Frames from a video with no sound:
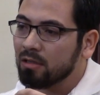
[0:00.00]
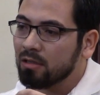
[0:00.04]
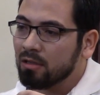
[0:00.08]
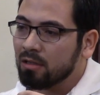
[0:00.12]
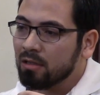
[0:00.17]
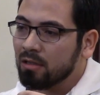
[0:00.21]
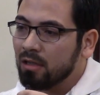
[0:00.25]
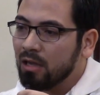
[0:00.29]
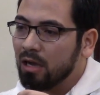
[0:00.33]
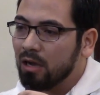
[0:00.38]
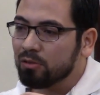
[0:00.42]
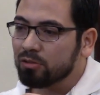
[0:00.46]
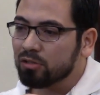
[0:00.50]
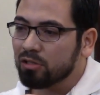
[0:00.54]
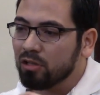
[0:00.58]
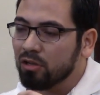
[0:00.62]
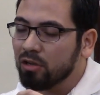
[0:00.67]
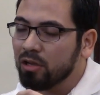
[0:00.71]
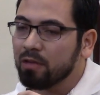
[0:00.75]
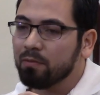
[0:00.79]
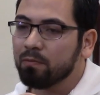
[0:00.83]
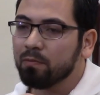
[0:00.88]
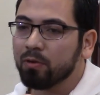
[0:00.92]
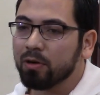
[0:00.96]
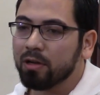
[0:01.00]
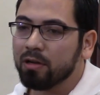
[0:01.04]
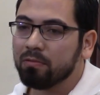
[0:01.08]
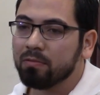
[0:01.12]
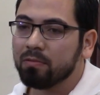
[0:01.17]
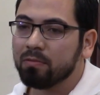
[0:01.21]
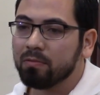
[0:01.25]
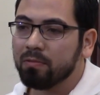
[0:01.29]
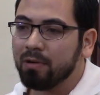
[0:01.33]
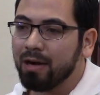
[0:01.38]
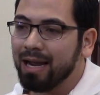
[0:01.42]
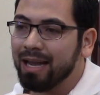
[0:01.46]
I was looking for the
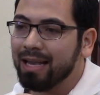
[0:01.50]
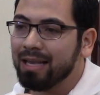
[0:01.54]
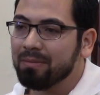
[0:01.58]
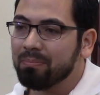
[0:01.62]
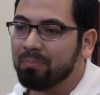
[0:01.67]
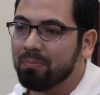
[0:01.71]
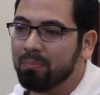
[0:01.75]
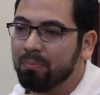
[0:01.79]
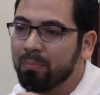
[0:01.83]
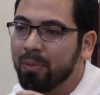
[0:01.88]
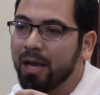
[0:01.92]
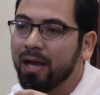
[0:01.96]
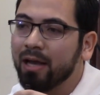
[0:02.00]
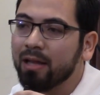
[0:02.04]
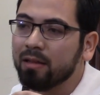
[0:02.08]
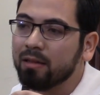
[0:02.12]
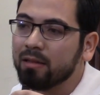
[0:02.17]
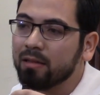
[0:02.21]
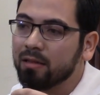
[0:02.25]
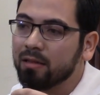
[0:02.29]
right path.